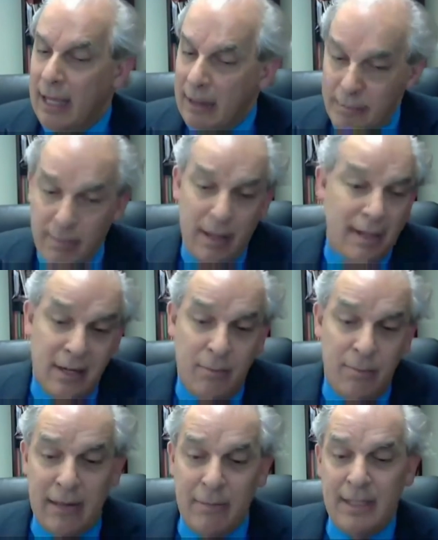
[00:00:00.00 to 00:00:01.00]
and
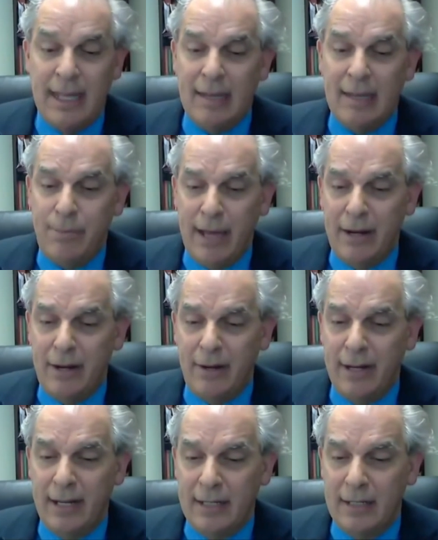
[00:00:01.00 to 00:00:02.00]
maybe they get
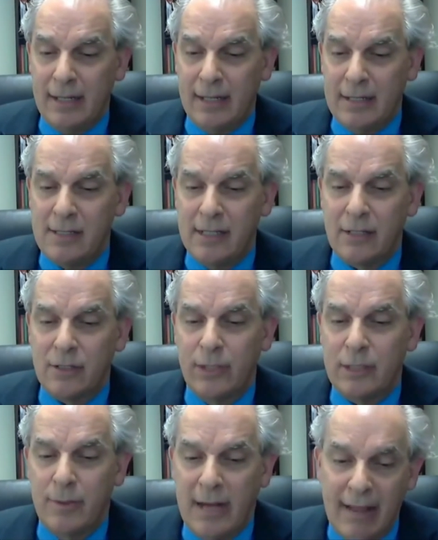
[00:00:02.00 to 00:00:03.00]
better in 6
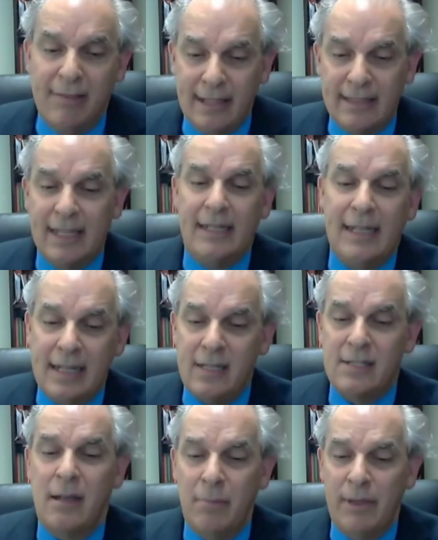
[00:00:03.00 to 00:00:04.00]
weeks, but I think they
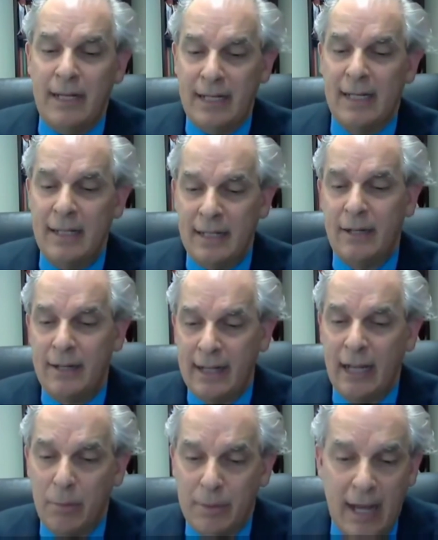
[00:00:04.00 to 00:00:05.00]
need somebody in there
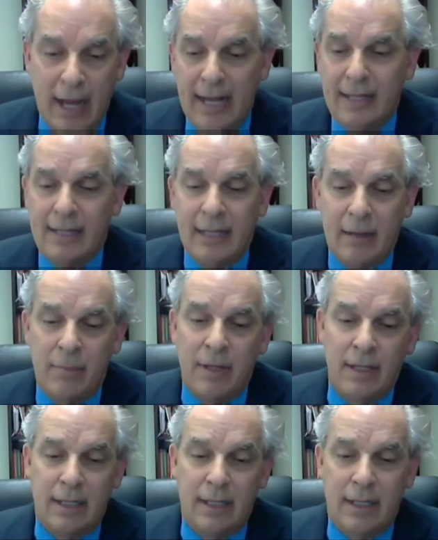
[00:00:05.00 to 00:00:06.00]
to help guide
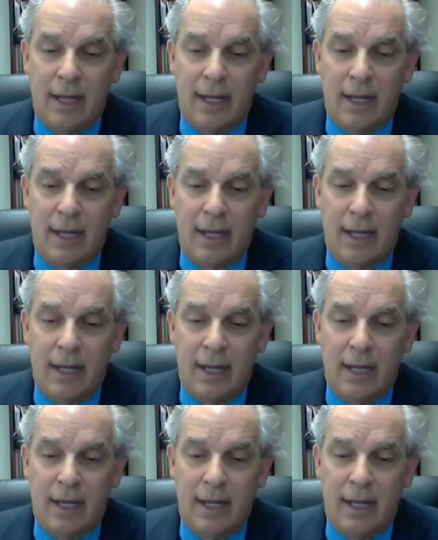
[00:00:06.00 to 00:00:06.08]
them.